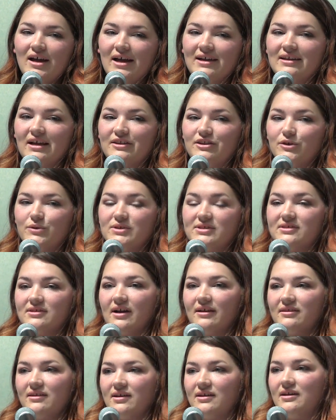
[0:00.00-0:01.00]
and that there was
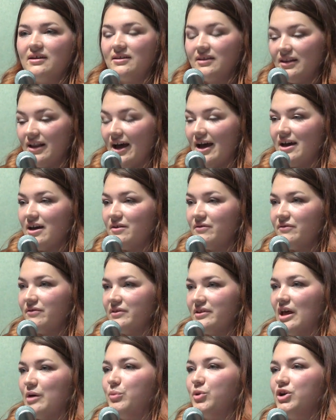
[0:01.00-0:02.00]
nothing in
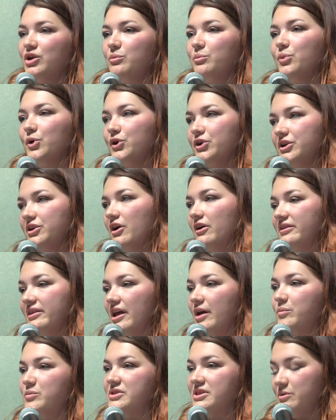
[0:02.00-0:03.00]
life that put a burden on
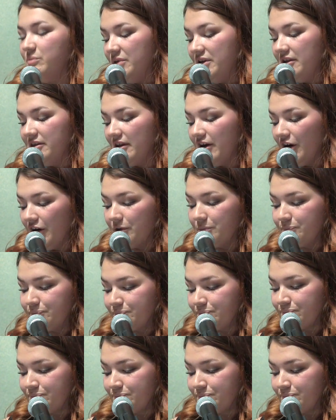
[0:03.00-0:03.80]
them to be there.